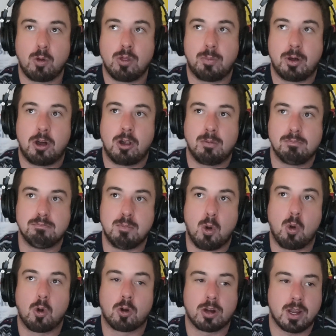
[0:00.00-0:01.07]
the ball
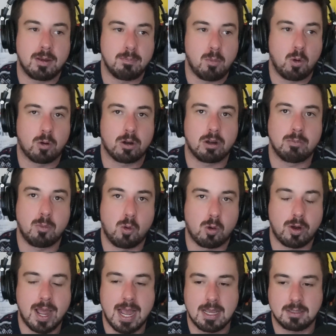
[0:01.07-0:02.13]
more and more and
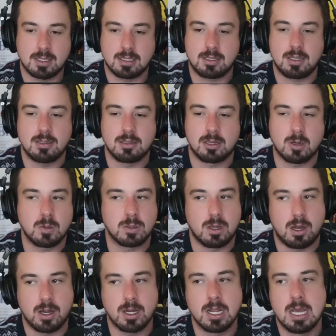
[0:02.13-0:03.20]
more as the season goes
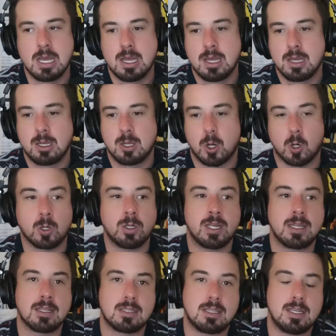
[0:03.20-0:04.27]
on. Early
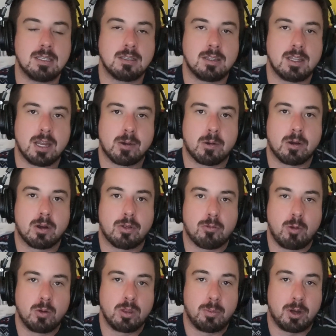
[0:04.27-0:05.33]
in the season, they were
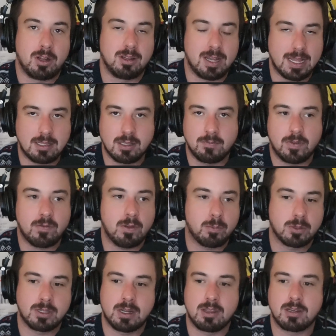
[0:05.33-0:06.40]
throwing the ball less than
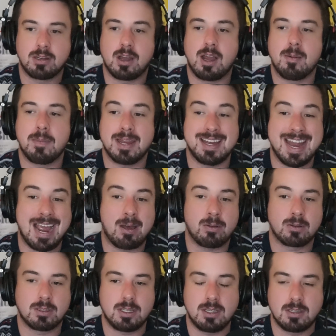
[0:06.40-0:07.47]
50% of the time. Now
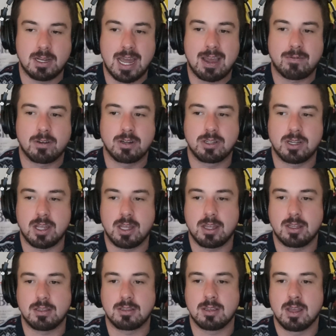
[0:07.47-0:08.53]
their season average
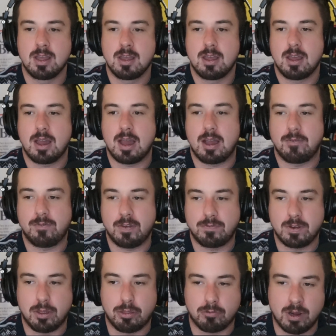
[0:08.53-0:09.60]
is
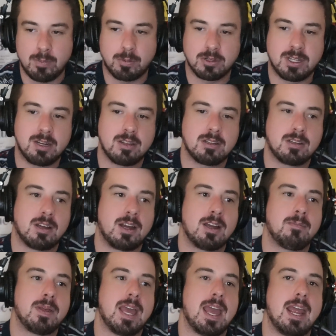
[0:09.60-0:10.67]
53% of the
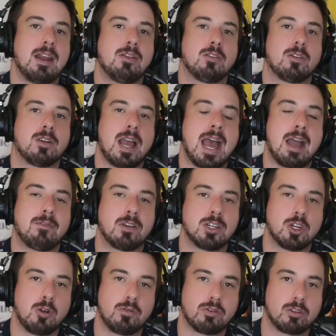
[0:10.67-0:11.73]
time, and their average
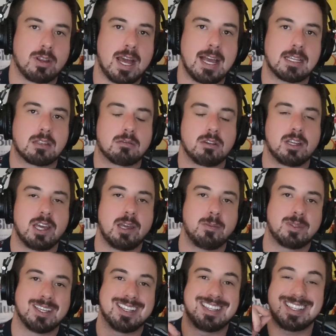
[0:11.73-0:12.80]
over their last 3
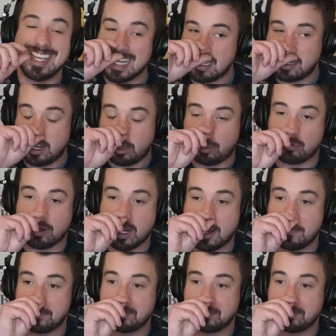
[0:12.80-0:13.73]
games is 63%